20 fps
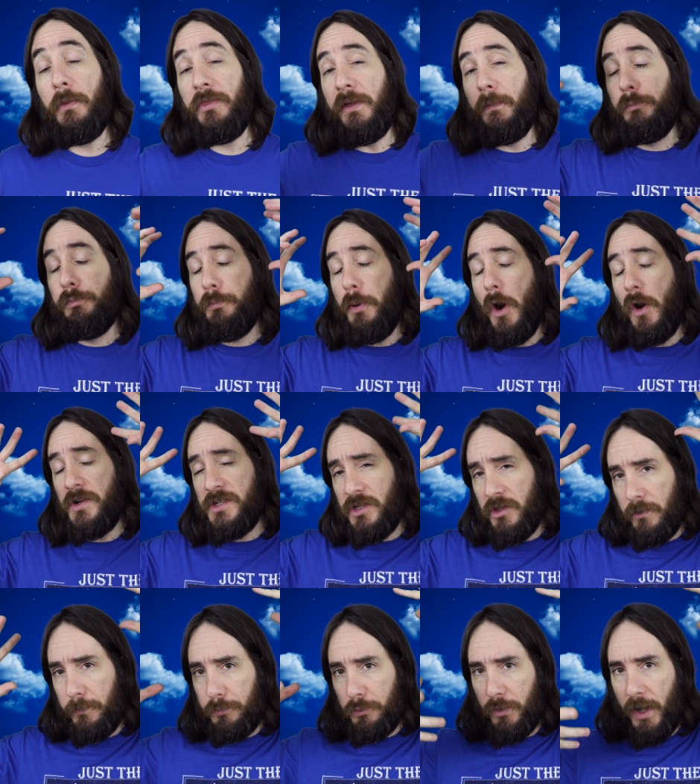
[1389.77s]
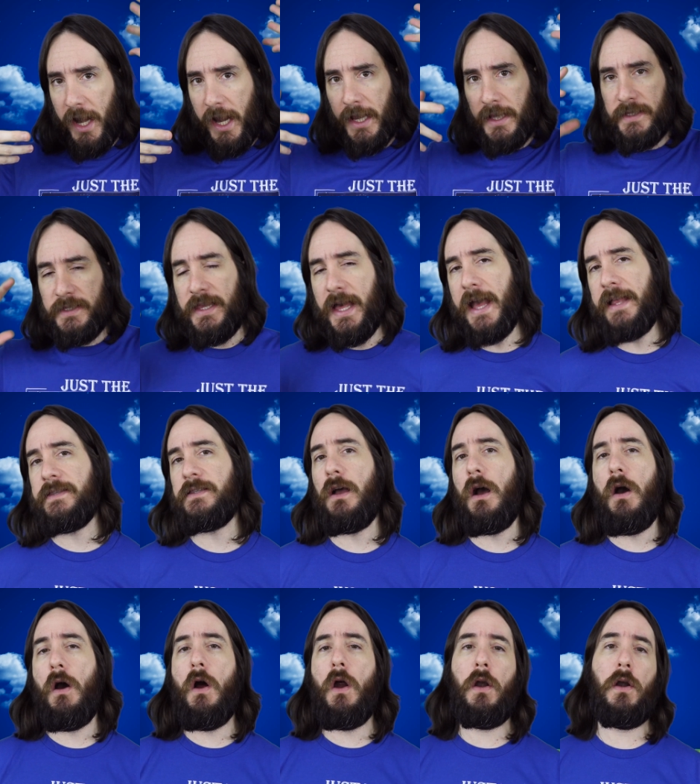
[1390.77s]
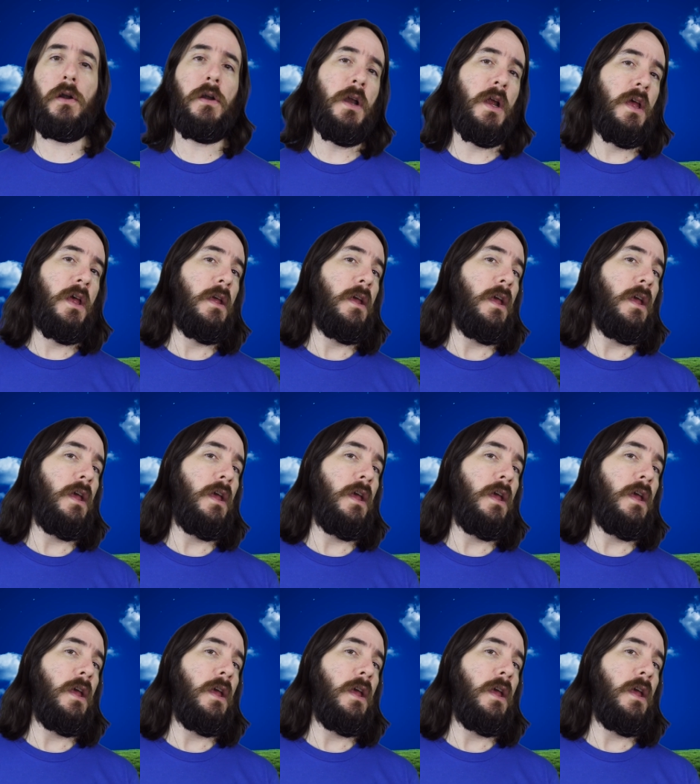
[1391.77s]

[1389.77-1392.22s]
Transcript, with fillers: the parts of their brains that are